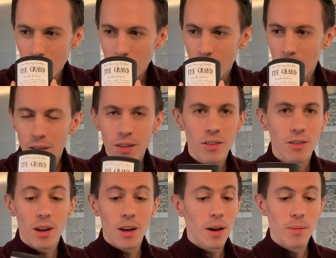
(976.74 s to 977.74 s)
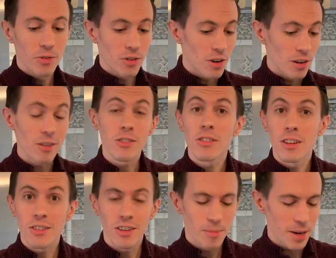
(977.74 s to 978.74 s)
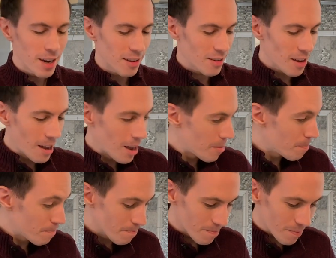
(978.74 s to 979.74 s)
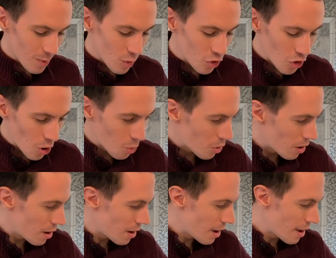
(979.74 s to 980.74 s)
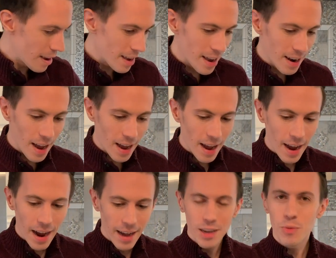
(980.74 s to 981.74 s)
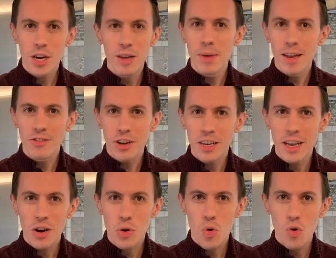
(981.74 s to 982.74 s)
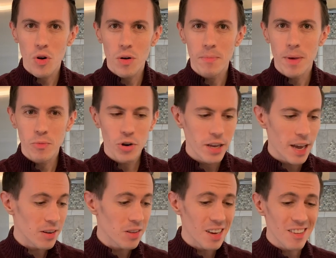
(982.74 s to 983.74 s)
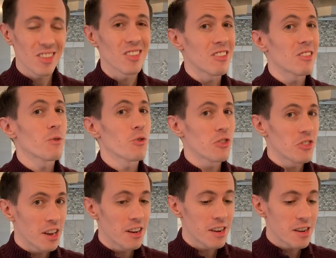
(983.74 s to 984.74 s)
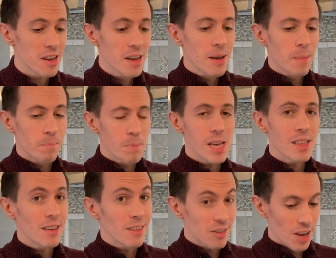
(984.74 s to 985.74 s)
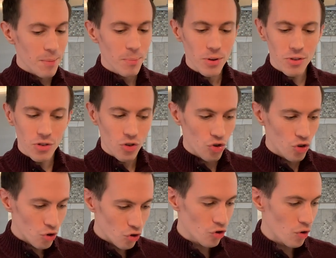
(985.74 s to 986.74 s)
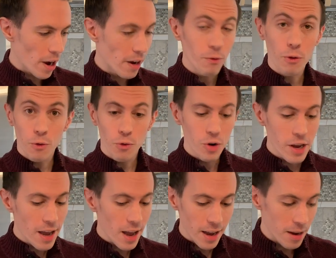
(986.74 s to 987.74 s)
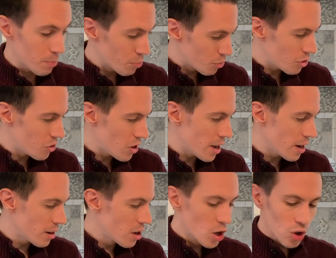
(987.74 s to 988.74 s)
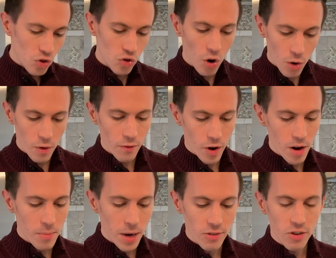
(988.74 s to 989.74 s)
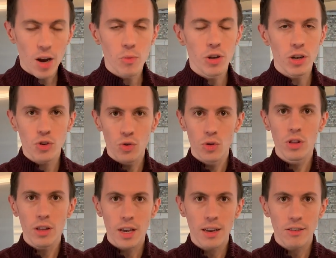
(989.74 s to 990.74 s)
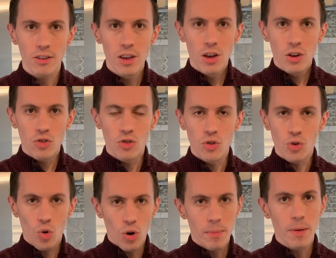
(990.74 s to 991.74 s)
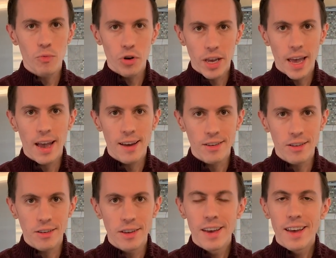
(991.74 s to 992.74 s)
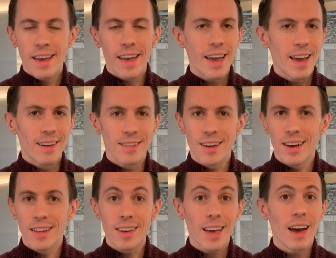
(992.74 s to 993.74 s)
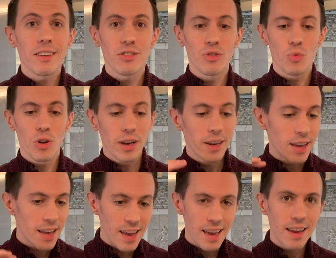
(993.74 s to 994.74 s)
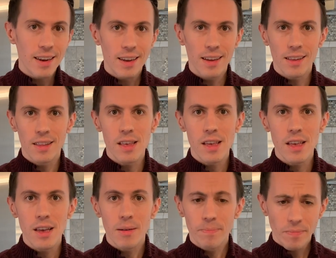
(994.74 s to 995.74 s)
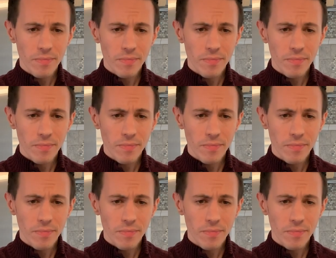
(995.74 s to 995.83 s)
Oh, I'm serious. This is gonna sit on my desk. So again, I highly recommend checking out Core Memory Candle. Thanks to Lisa for sending me these samples to try for free. I appreciate it so very much. I will include the links to Core Memory Candle and the Castle Run in the